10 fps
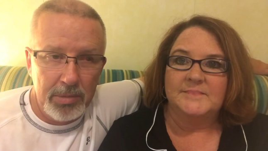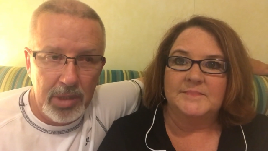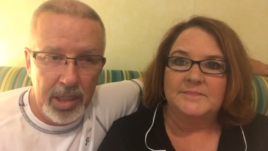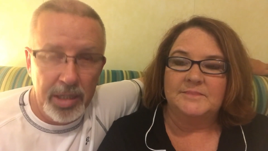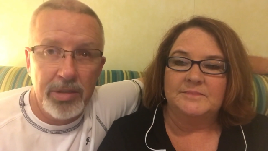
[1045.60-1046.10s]

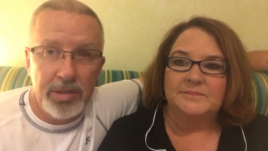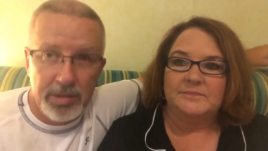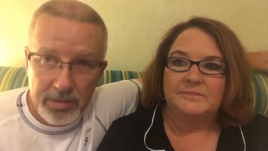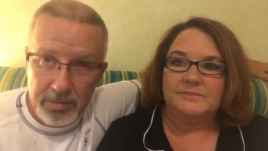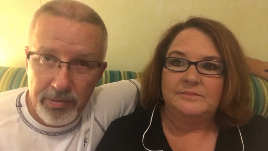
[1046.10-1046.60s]

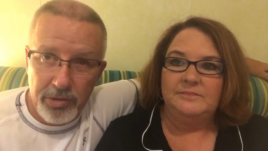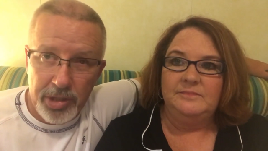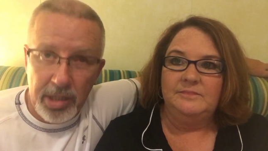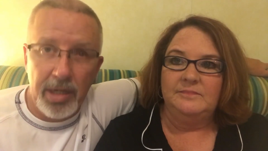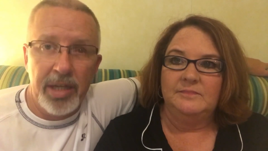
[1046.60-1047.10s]
Speaker 1: lenses for
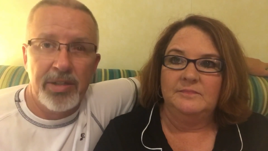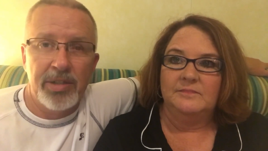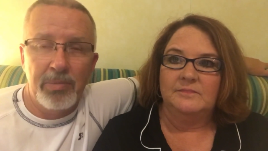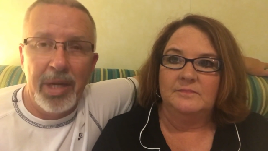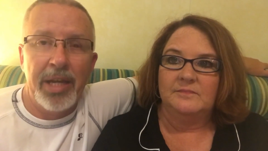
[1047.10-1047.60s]

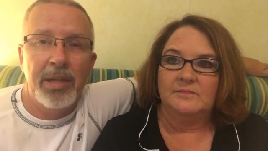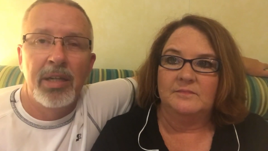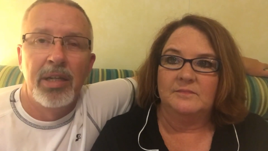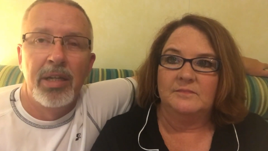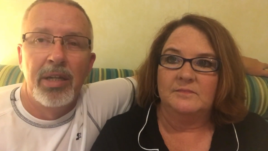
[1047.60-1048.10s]
sunglasses made
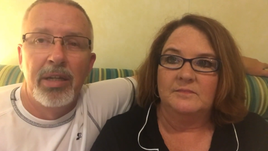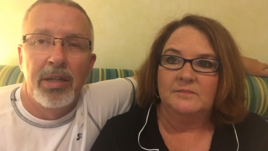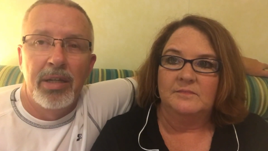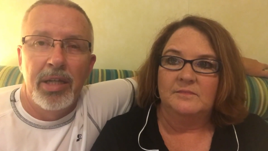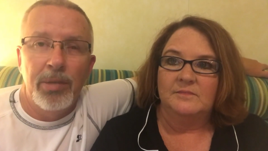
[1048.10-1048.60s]

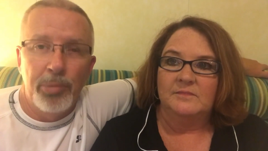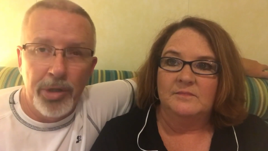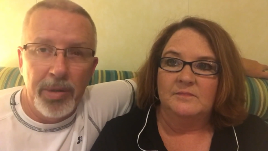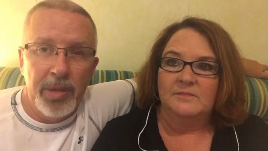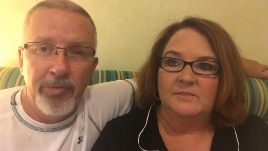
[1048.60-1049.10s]
and
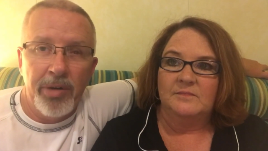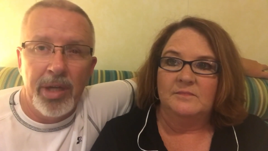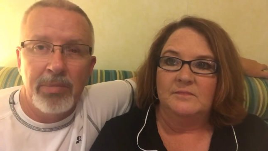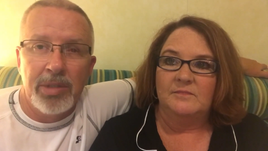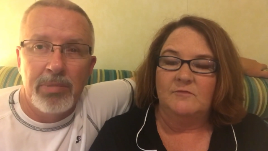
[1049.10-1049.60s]
put in them
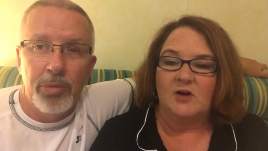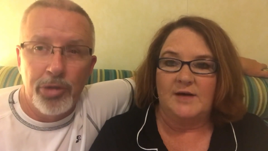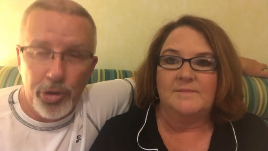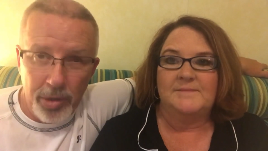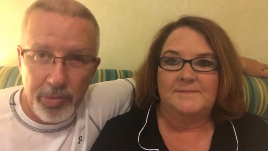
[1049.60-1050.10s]
frames. Right.
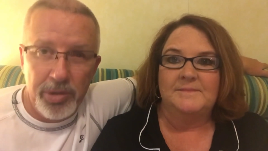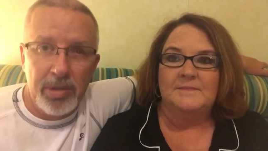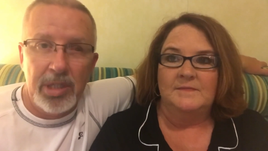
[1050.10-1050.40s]
Prescription.